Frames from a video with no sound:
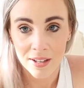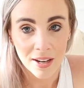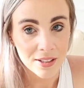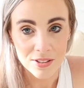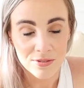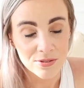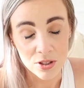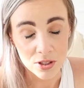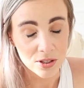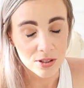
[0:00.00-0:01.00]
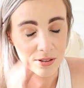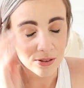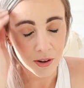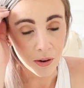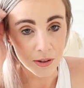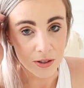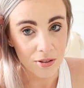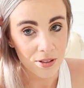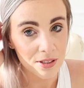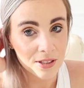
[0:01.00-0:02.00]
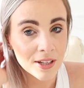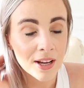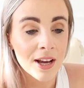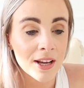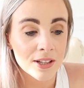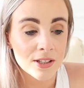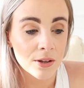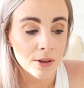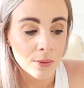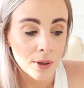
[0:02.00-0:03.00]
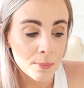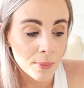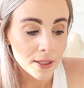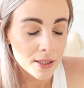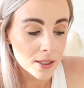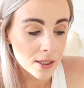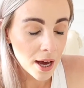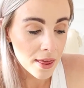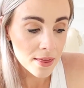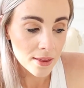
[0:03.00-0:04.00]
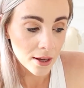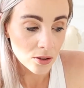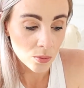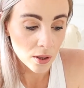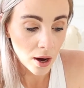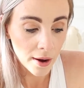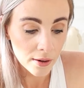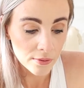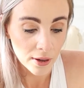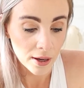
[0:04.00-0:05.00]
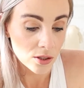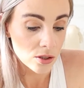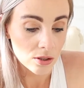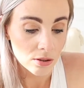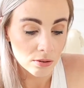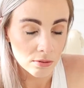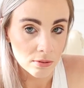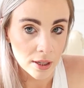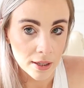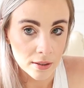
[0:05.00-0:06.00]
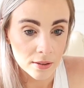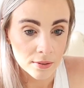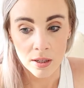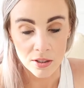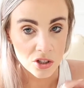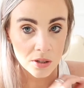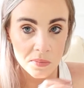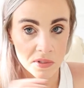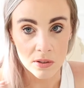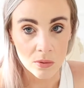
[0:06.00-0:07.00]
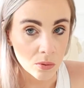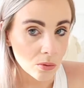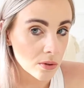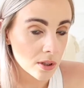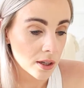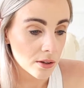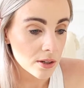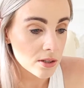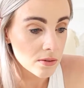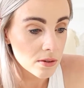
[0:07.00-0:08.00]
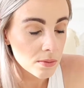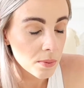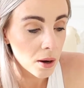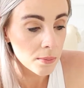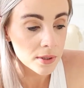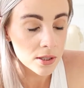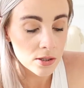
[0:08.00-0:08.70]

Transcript: I just can't do this. So anyway, but other than that, we kind of had to do like touch-ups in all the areas of the apartment.